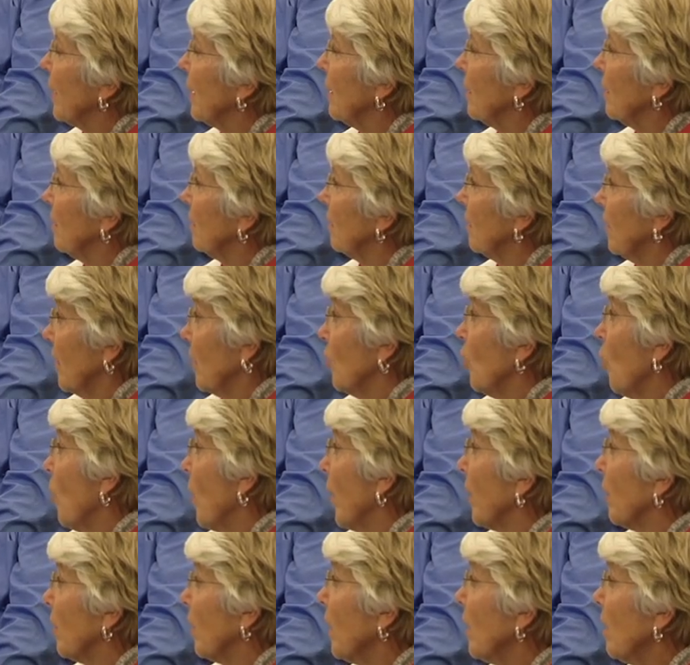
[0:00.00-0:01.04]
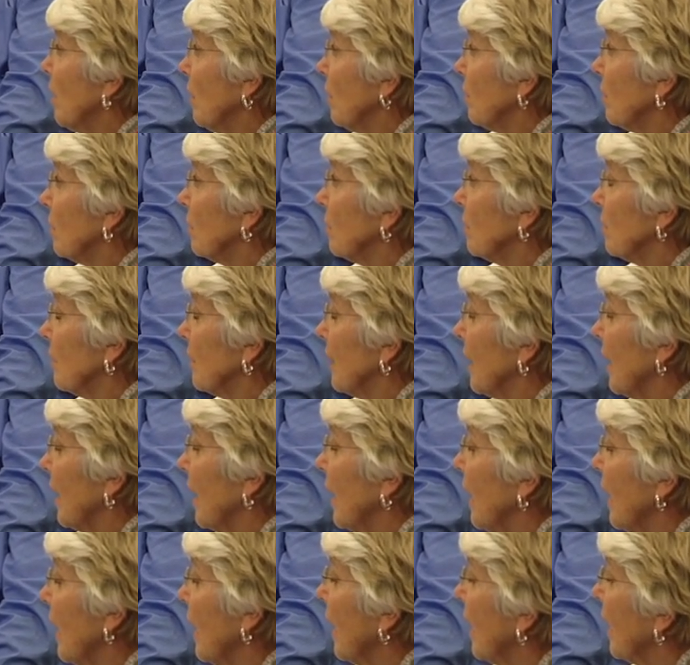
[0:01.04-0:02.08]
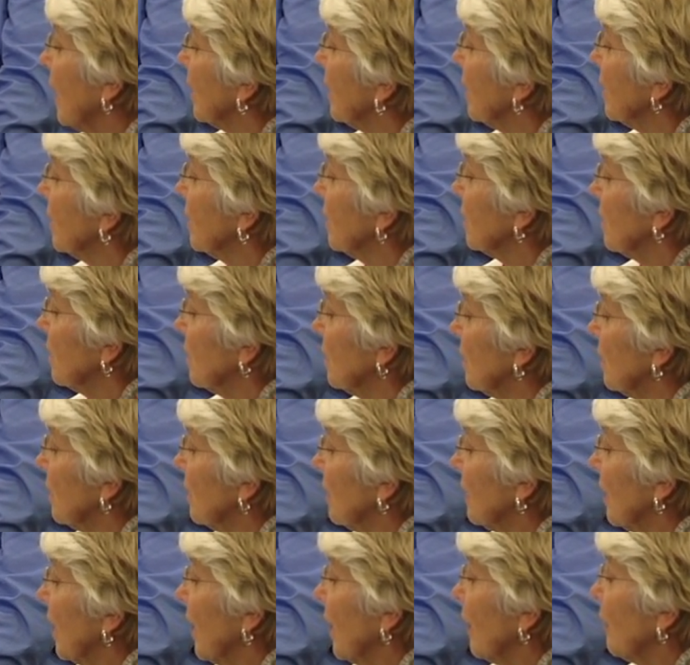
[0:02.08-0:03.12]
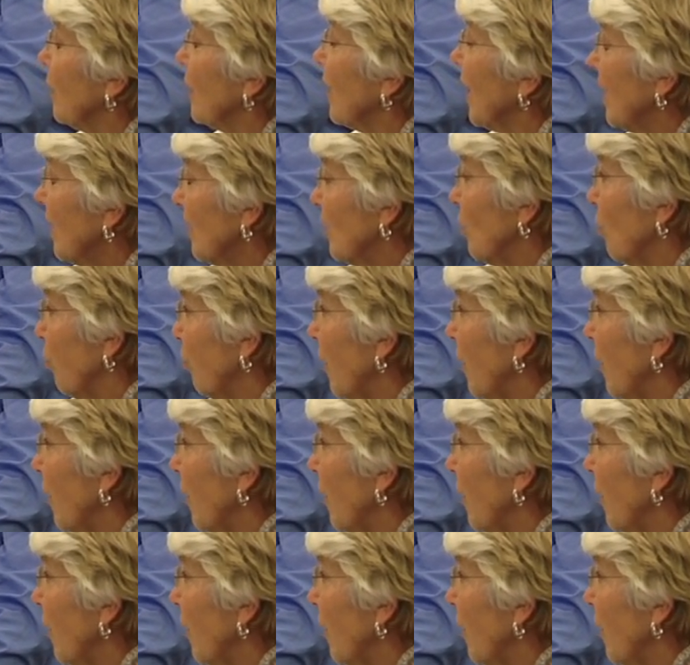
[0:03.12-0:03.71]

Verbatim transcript: been inquiring, and I have yet to